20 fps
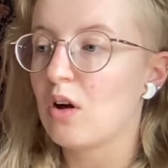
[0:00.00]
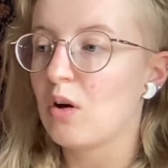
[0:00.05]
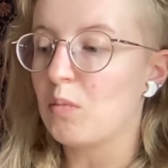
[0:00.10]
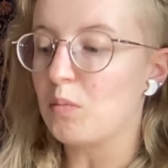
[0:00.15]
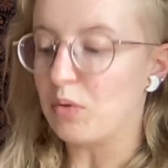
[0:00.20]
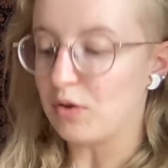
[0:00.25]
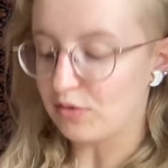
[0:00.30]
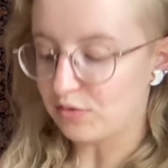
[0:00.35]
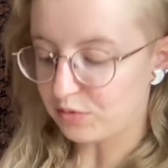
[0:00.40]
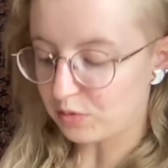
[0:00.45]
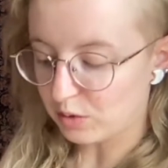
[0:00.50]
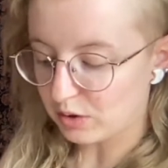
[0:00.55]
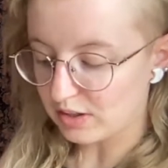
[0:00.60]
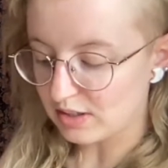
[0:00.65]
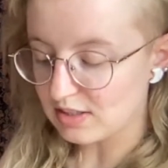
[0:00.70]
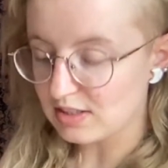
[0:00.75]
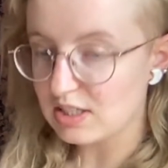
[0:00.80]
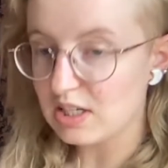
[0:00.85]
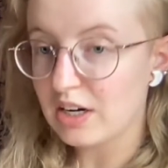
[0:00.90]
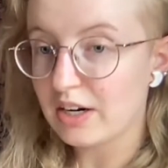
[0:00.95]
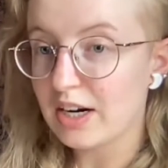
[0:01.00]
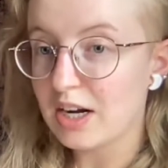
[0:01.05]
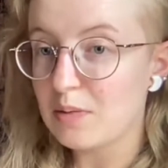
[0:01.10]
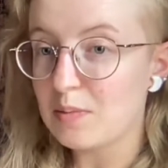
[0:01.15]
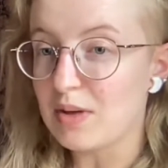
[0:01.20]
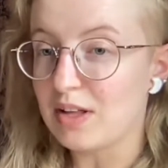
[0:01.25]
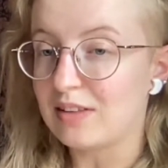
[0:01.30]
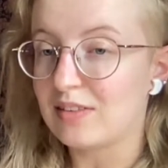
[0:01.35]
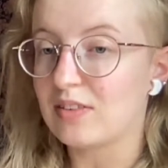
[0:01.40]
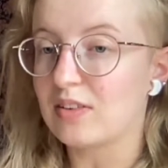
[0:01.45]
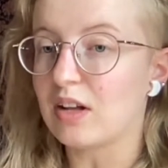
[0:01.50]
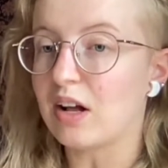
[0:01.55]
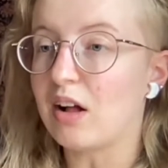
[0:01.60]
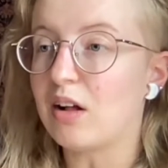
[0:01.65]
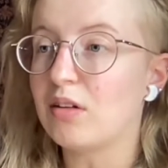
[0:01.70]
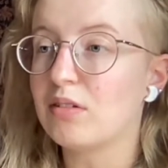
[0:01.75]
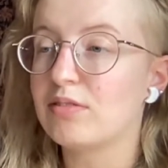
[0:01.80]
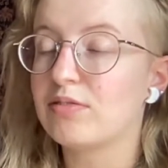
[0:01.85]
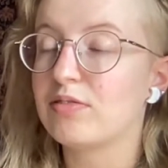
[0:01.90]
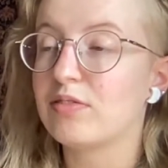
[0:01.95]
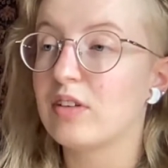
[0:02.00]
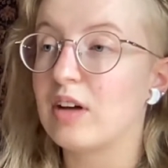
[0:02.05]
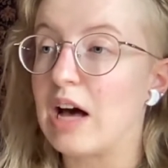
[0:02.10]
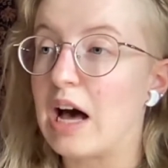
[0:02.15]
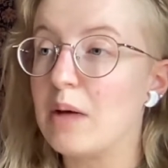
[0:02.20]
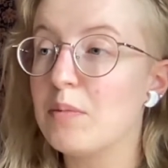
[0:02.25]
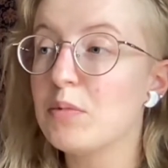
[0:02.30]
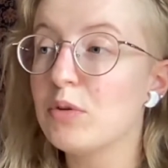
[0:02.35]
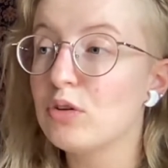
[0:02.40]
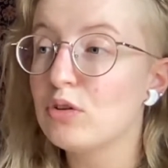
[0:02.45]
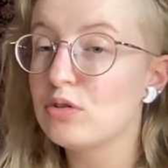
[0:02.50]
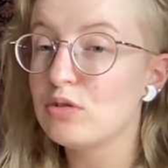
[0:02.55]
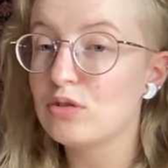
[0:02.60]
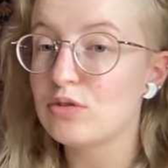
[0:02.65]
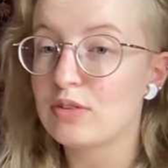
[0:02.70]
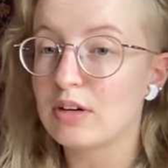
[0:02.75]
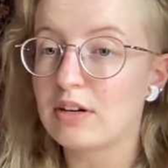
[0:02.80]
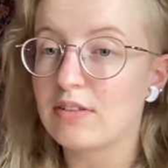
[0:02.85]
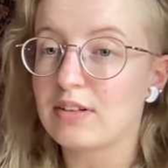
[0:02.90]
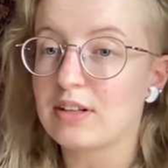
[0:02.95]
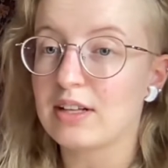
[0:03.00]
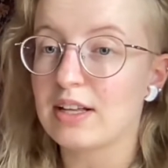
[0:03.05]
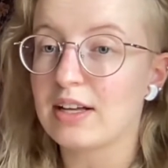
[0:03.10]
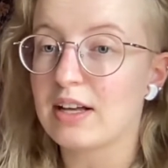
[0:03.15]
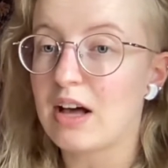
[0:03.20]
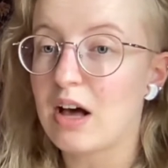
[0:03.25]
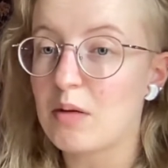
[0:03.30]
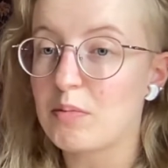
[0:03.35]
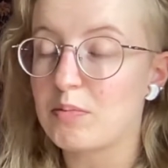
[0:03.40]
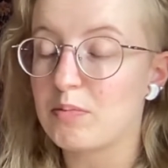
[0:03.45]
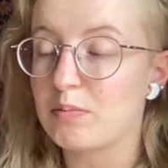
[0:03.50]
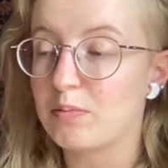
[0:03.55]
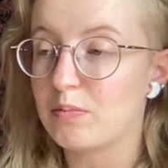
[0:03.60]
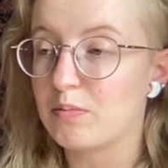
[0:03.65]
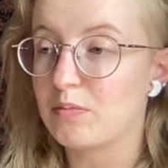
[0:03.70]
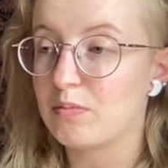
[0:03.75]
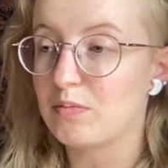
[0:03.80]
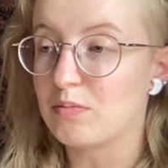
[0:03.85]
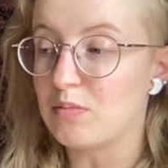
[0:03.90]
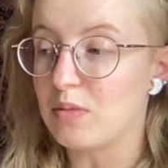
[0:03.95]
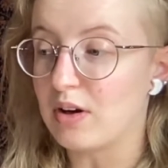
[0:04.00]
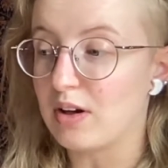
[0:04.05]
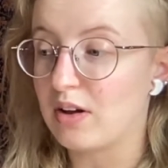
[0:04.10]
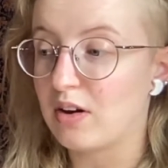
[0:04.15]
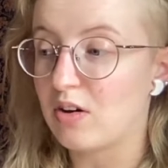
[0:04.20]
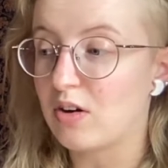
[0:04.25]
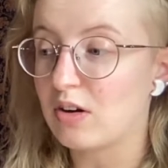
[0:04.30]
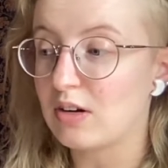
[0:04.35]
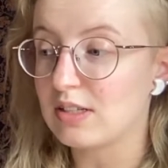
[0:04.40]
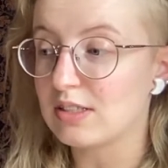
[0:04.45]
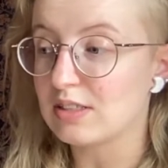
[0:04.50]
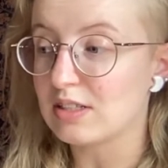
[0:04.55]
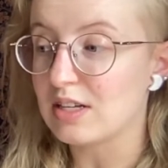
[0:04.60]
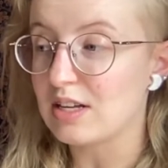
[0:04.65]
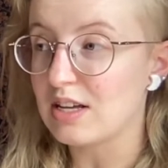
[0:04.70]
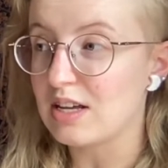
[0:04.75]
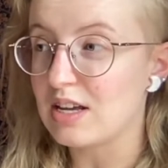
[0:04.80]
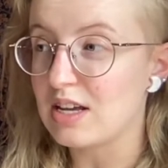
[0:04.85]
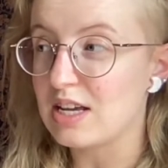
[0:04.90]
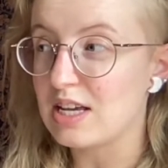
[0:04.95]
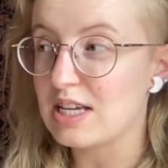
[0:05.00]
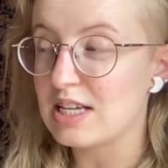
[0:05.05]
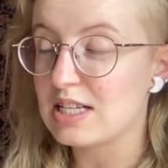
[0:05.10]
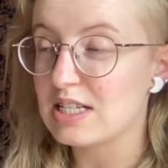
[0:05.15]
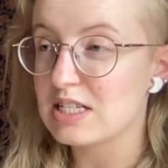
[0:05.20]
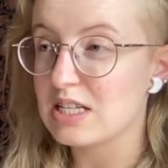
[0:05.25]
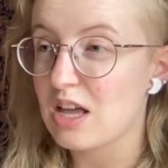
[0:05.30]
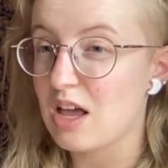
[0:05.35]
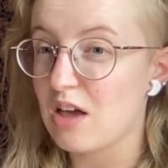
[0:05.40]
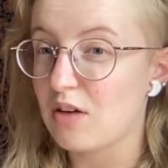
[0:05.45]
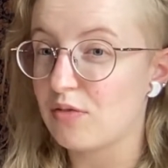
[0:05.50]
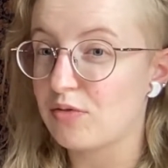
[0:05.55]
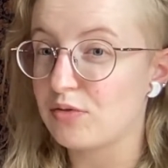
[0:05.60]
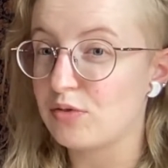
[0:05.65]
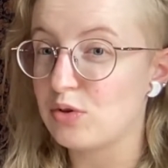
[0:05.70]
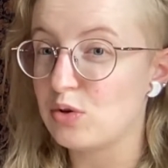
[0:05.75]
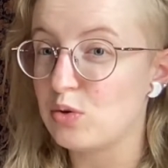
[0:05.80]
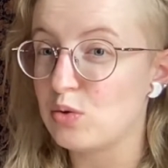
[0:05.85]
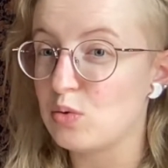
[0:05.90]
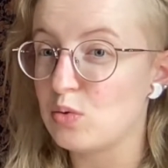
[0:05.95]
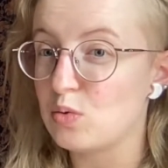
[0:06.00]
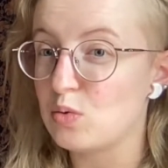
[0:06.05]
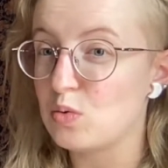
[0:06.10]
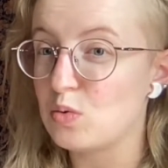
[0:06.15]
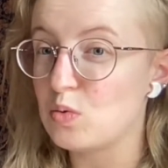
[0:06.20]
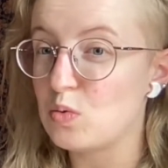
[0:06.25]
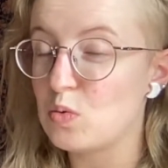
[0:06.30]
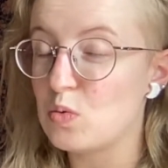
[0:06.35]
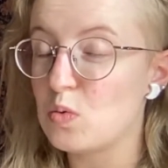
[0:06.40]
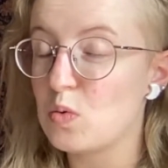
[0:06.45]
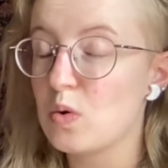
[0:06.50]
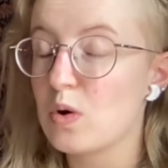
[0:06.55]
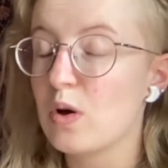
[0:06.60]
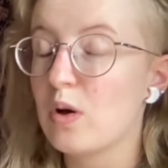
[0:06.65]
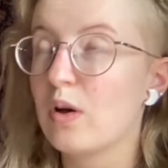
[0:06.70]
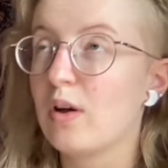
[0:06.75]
But for the CRM itself, I'm a huge fan of ClickUp, but honestly, if you